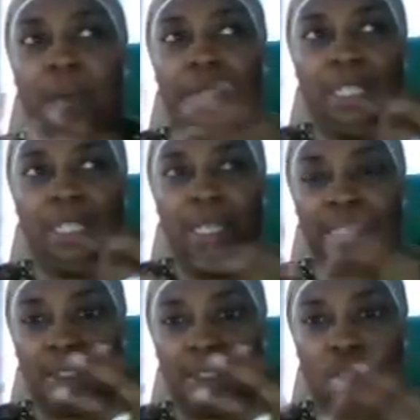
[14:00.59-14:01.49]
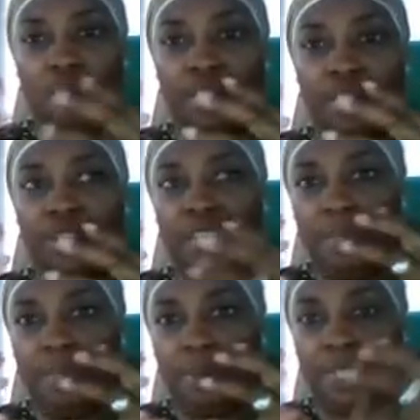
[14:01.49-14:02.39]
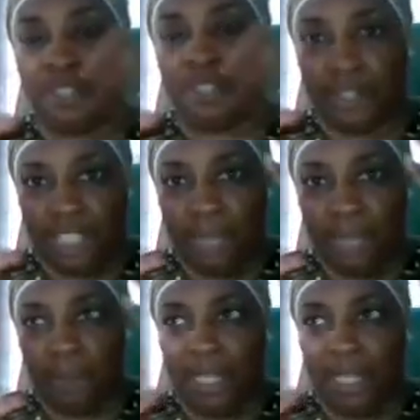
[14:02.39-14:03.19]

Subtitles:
But he has so much sebum, such a sebum